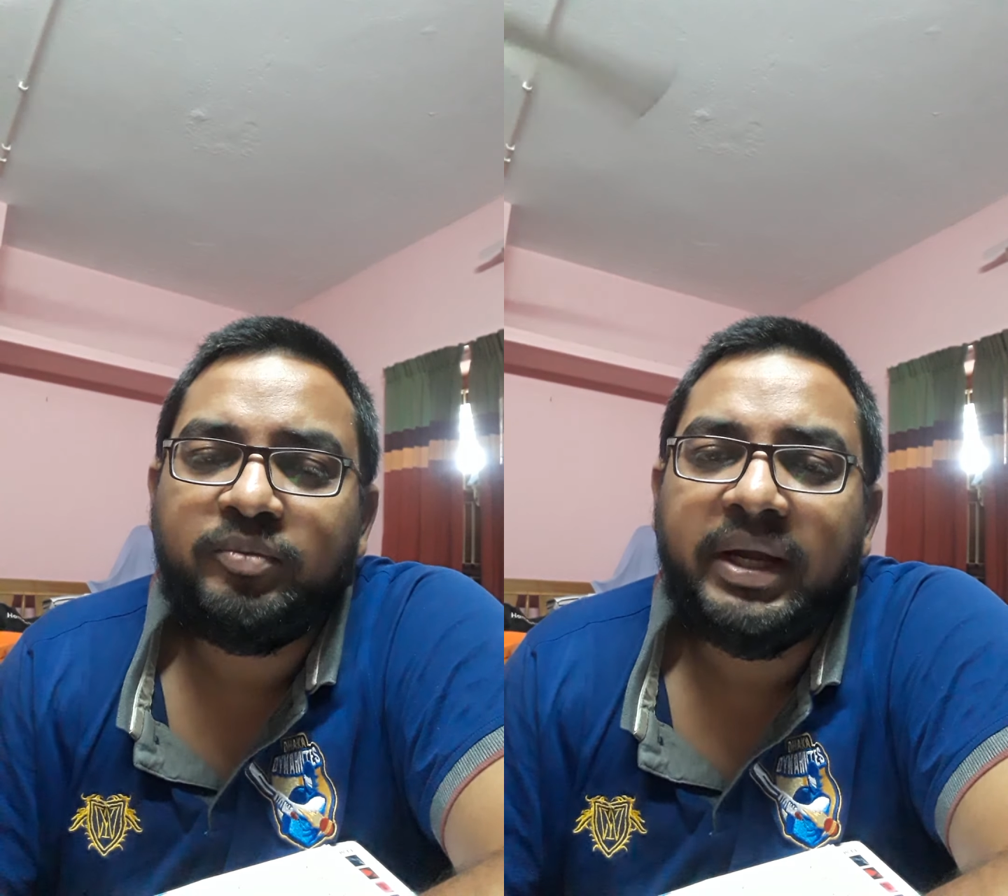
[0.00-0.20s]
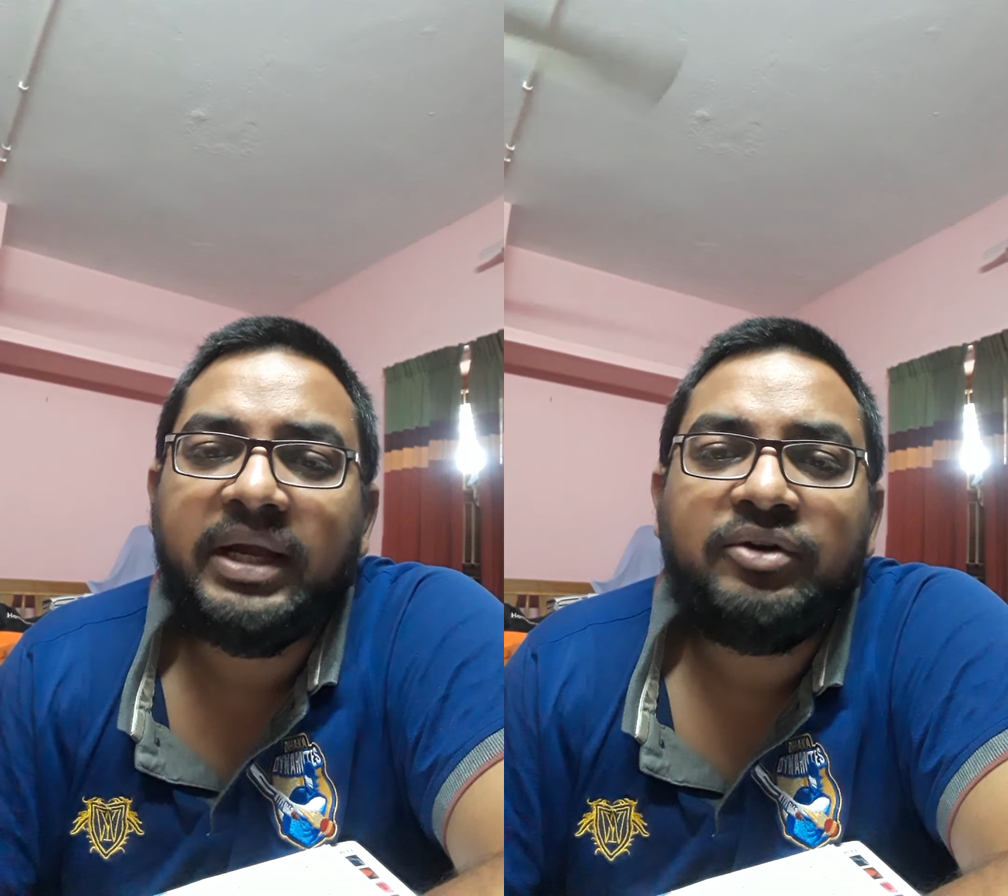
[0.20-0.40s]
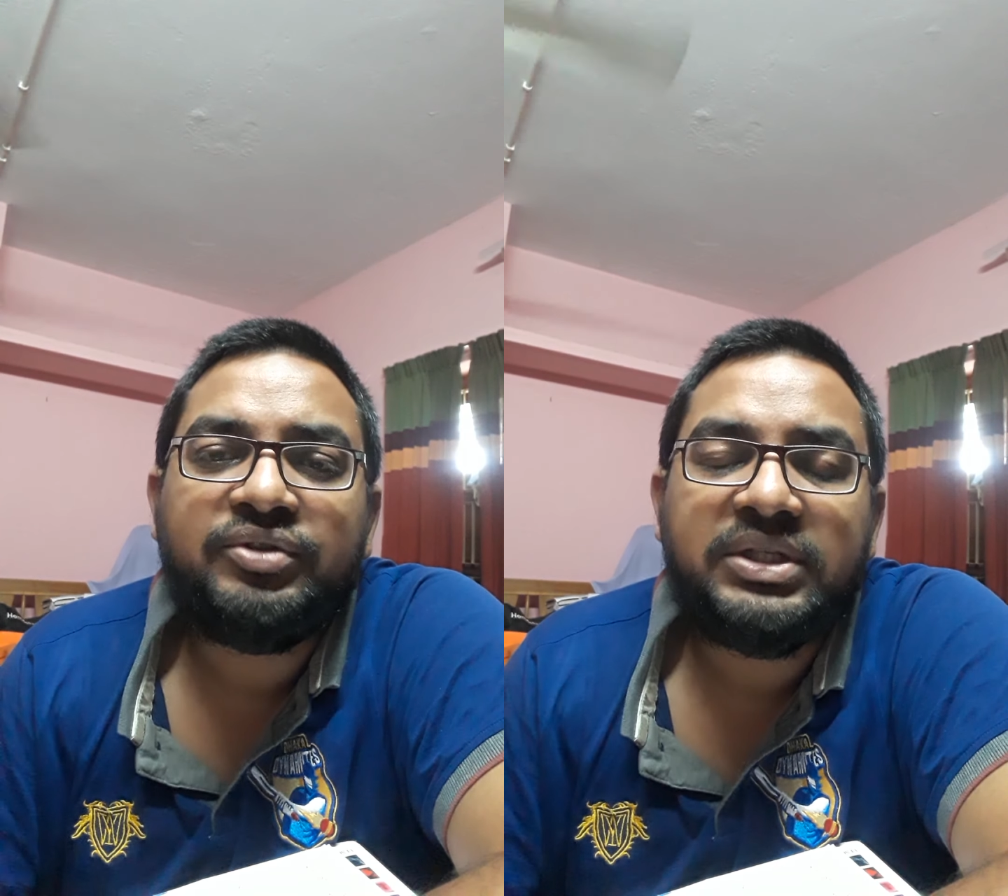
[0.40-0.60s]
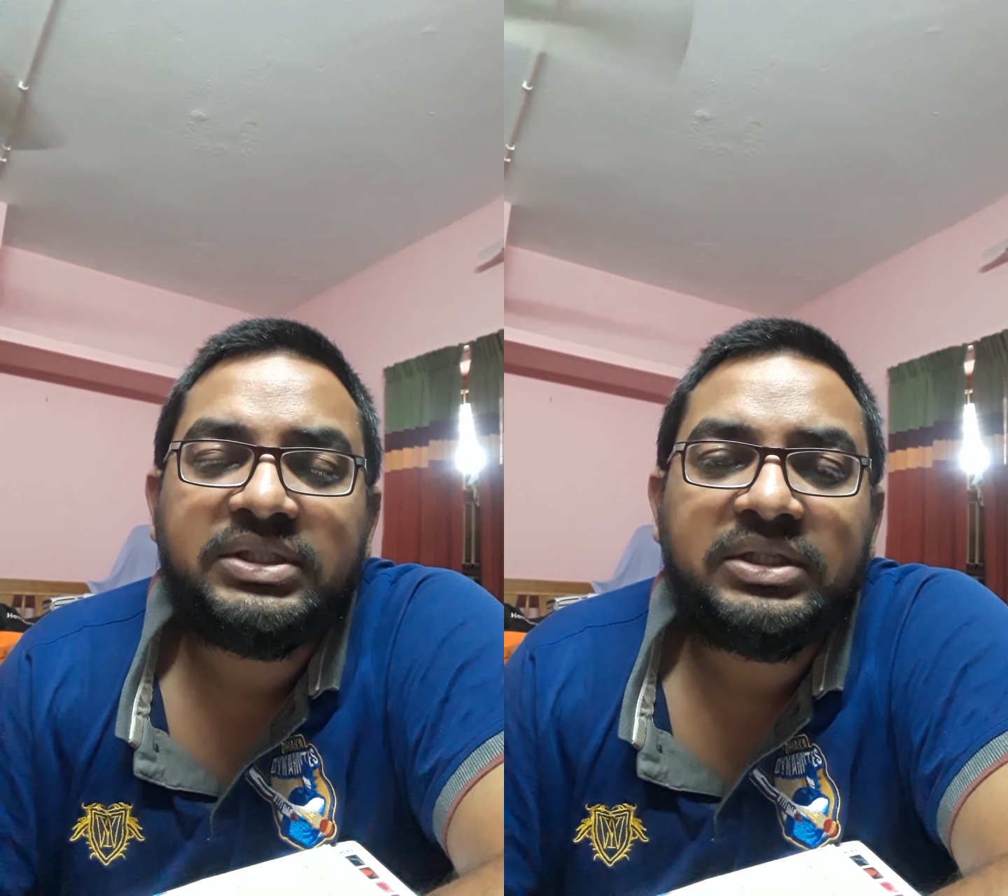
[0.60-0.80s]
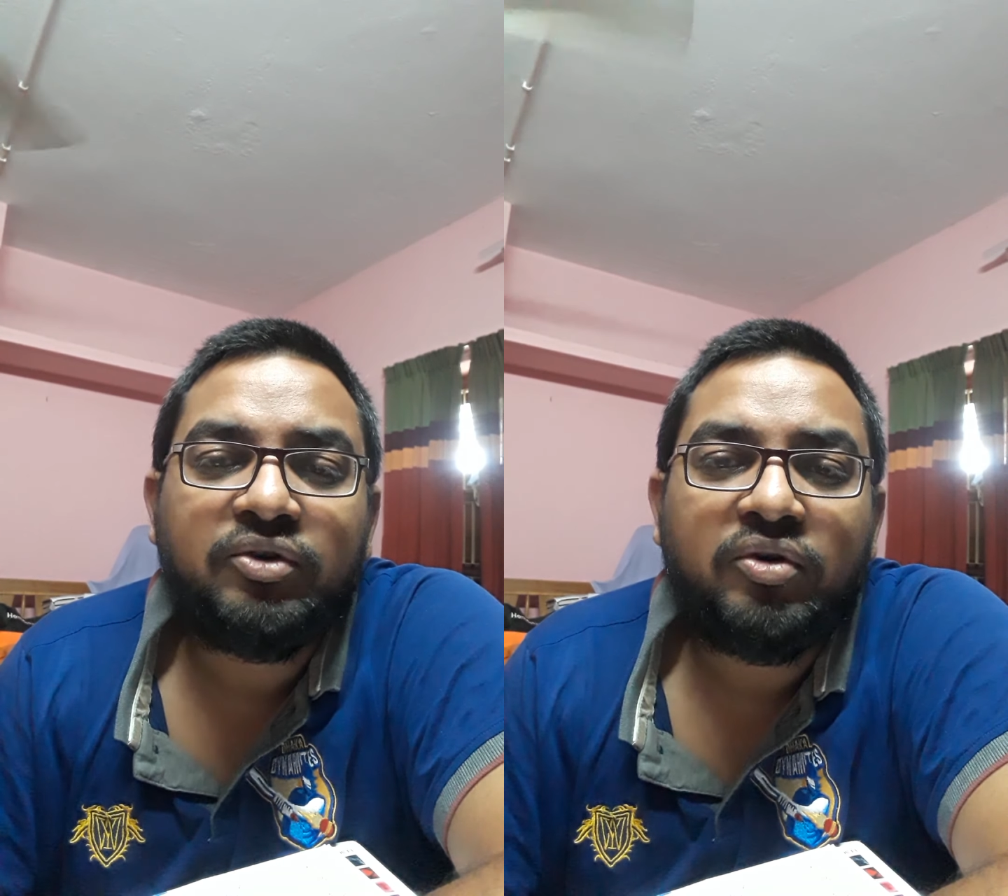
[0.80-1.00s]
by
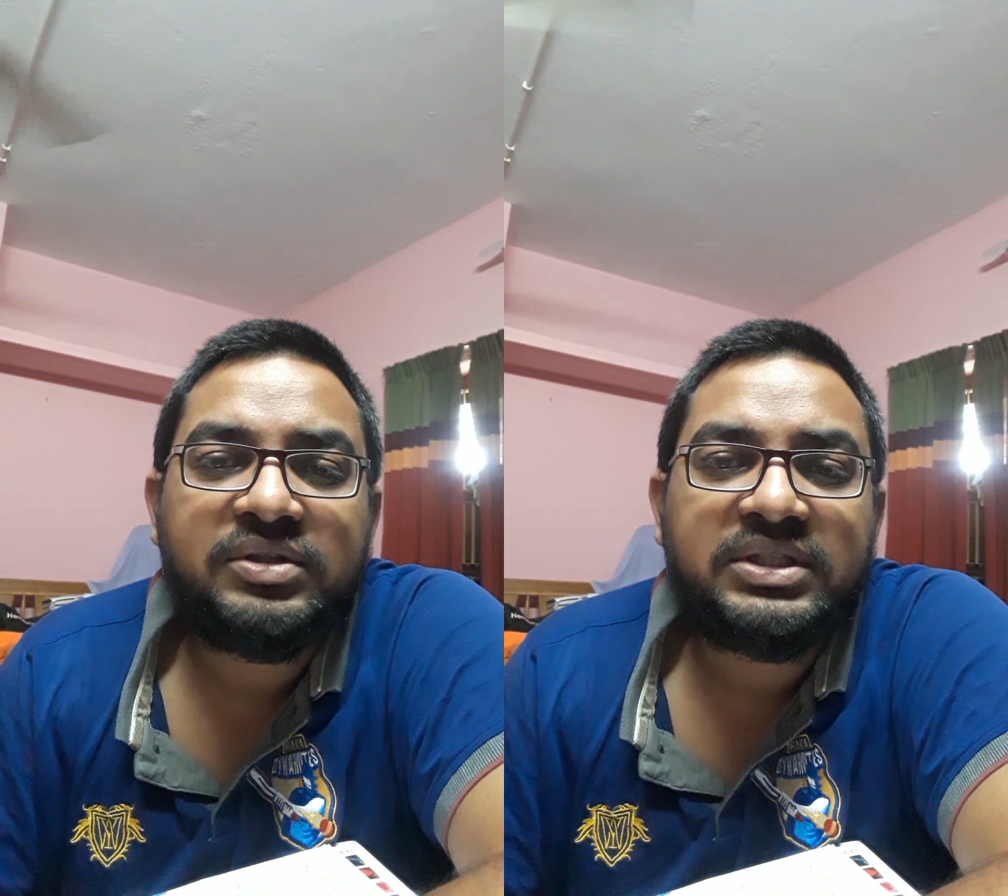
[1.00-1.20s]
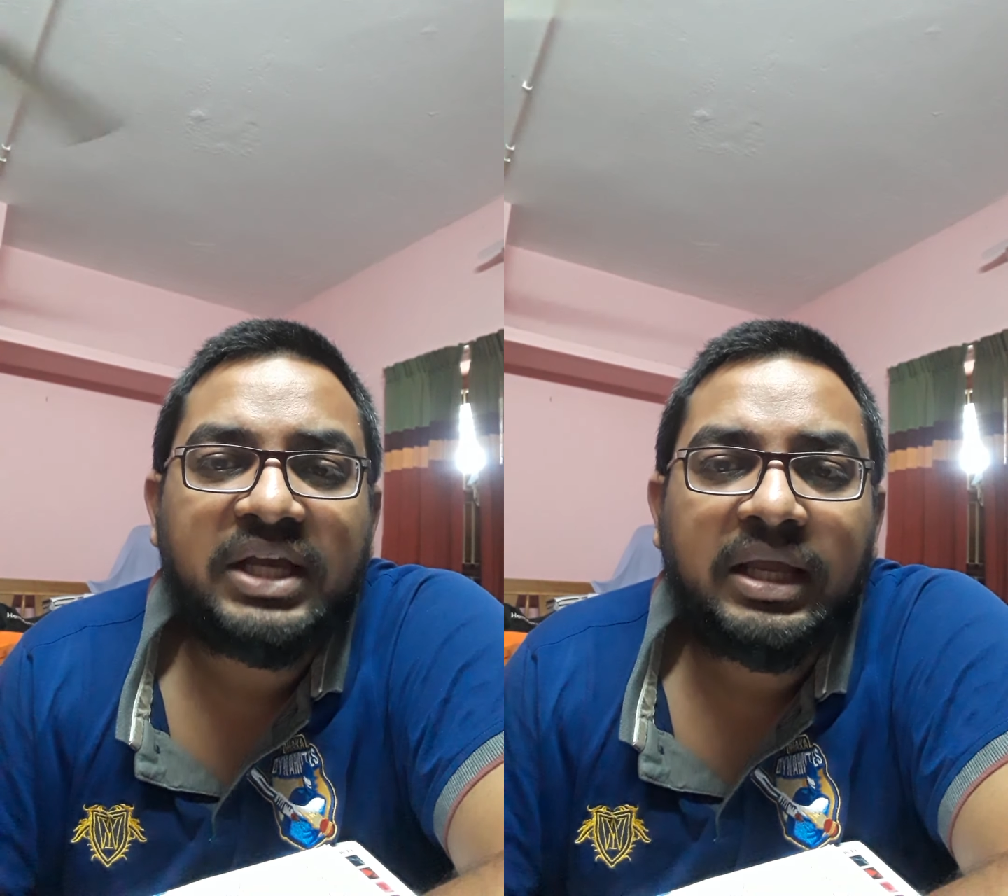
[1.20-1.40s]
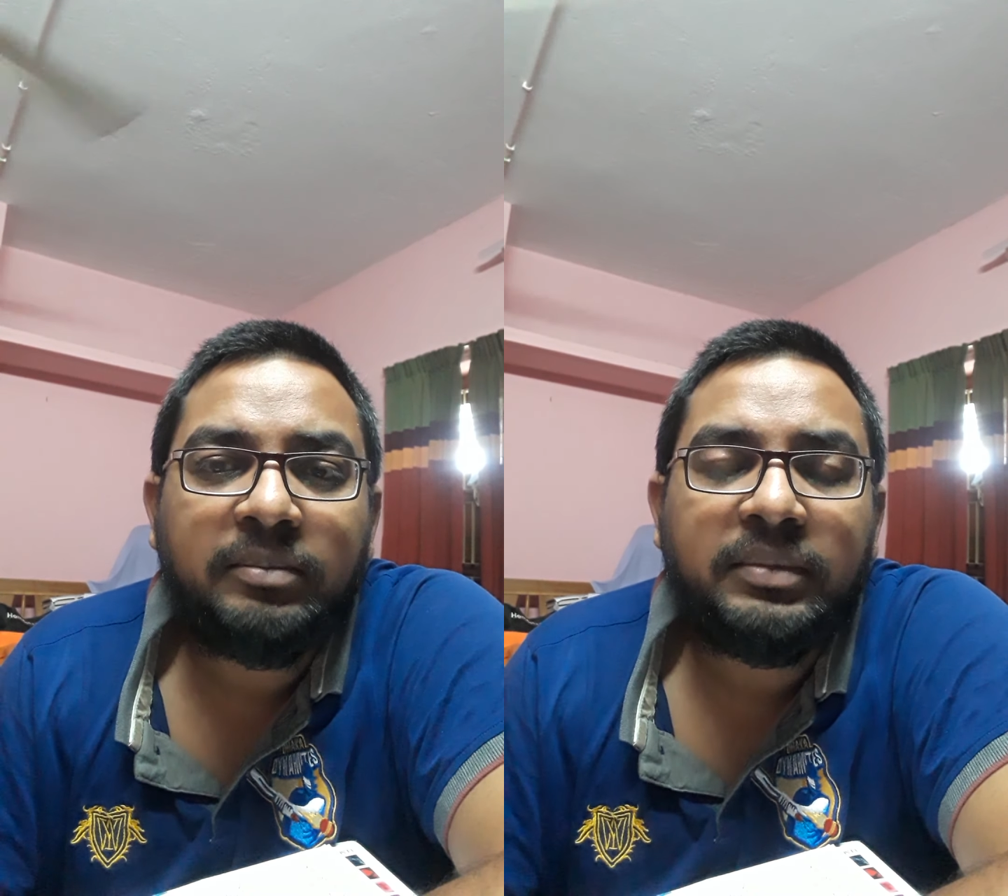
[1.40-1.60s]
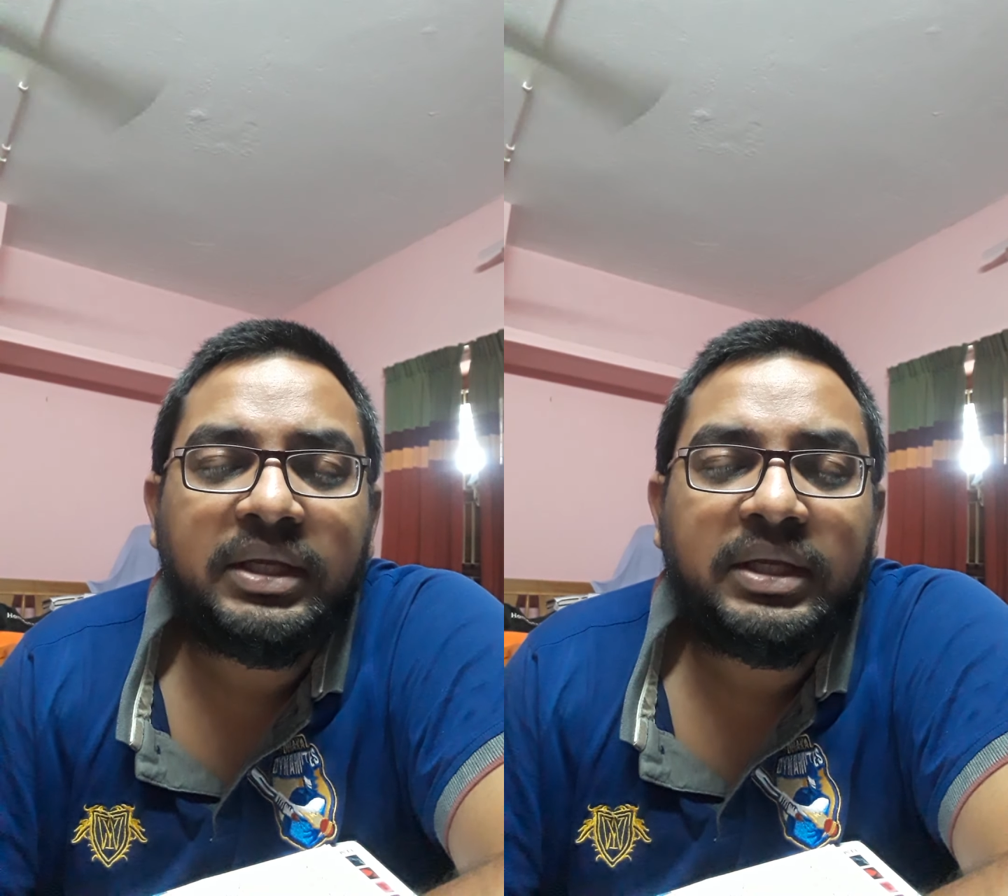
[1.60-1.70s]
angiotensin enzyme